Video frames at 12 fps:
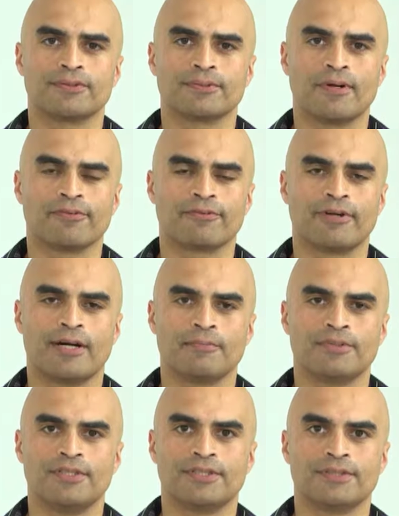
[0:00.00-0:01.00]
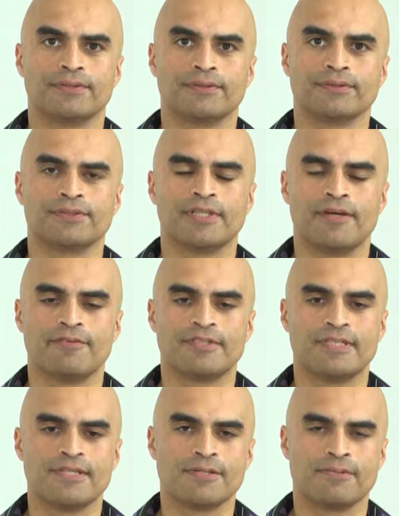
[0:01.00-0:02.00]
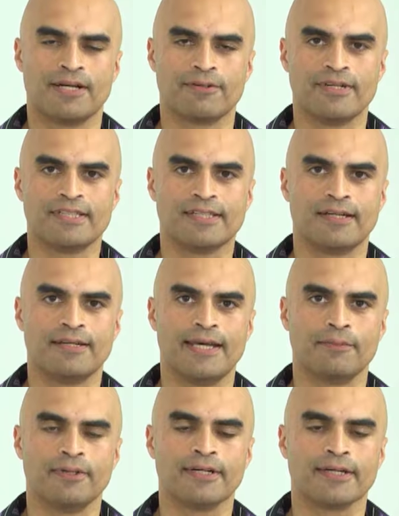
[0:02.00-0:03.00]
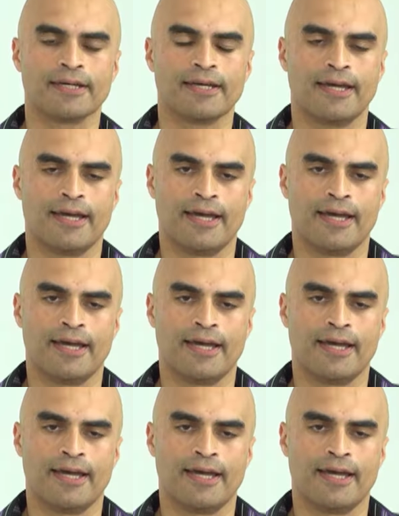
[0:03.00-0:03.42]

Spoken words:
to offer up digital services to our reseller network.